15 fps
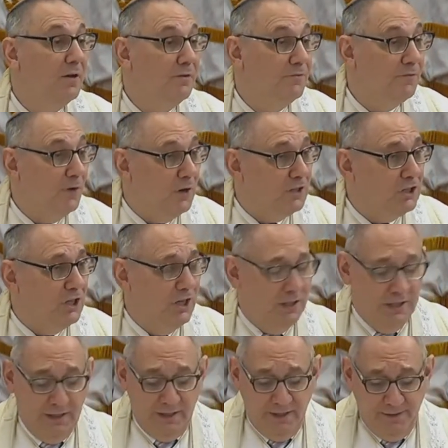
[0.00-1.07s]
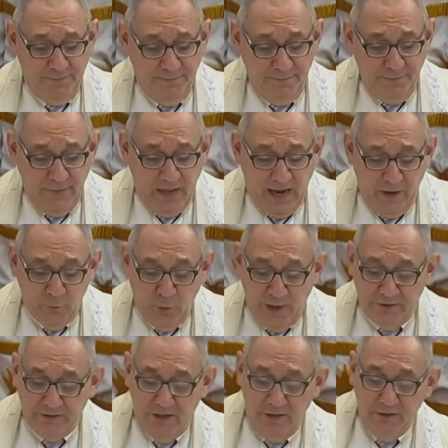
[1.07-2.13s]
Fortunately, a
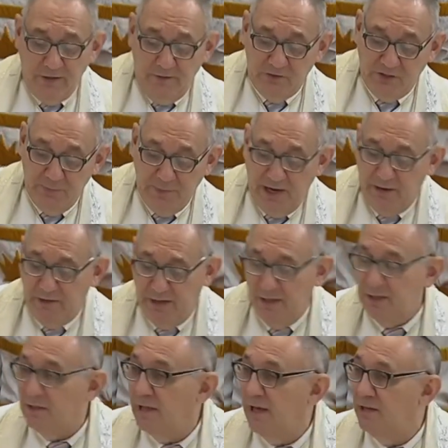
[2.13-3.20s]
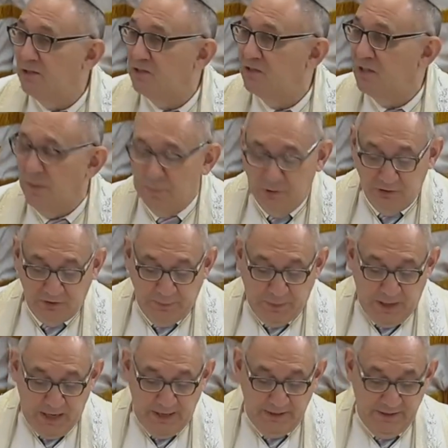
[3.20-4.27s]
resident of Samaria later stumbles
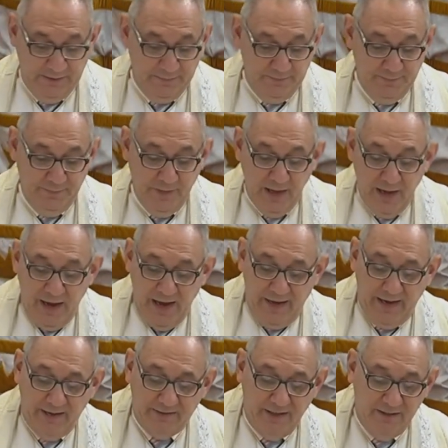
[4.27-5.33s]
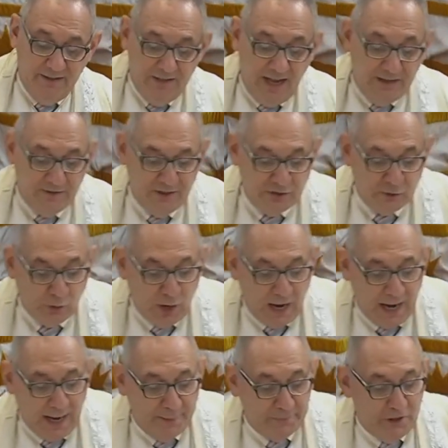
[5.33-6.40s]
upon him. And as
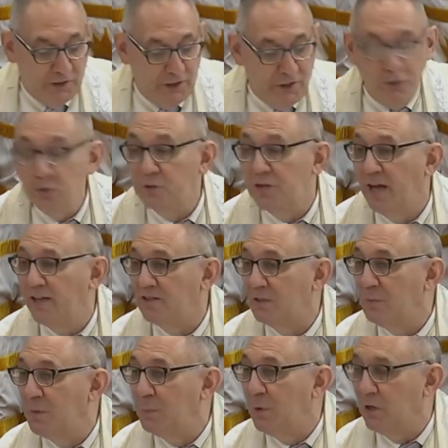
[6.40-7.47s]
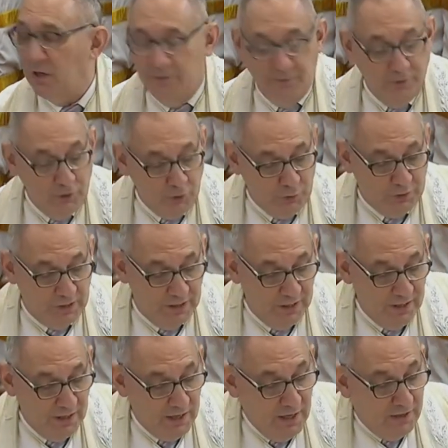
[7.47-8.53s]
described in the New Testament book of Luke,
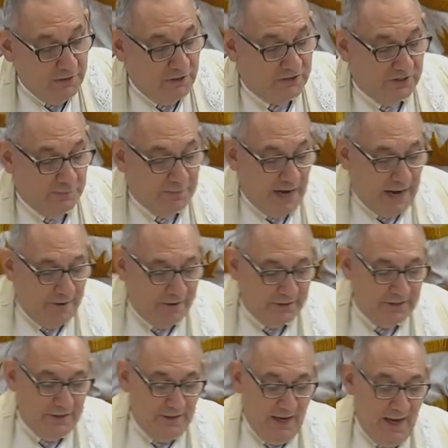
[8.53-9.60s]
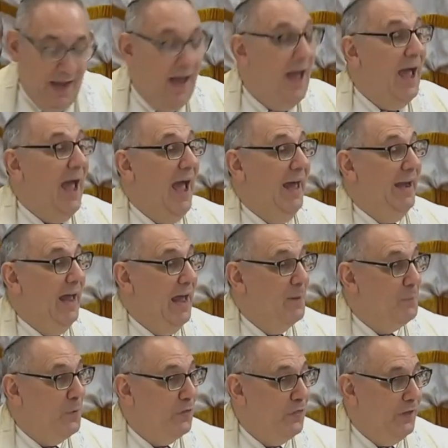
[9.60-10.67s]
the Samaritan had
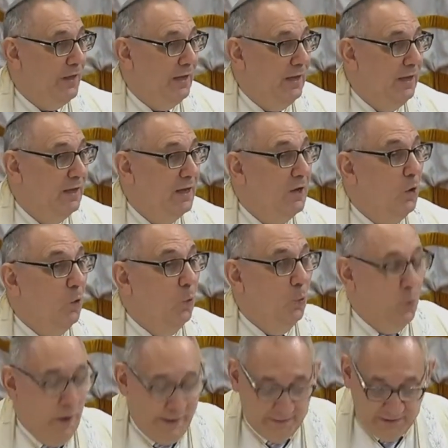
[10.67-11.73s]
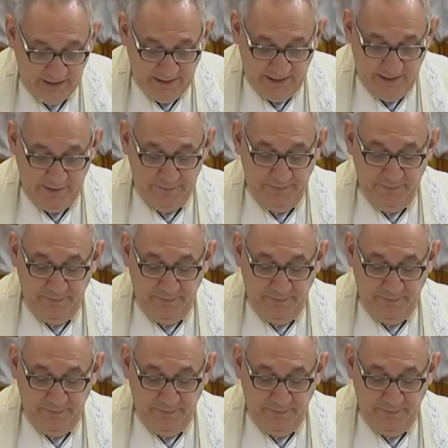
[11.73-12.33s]
empathy, went to him,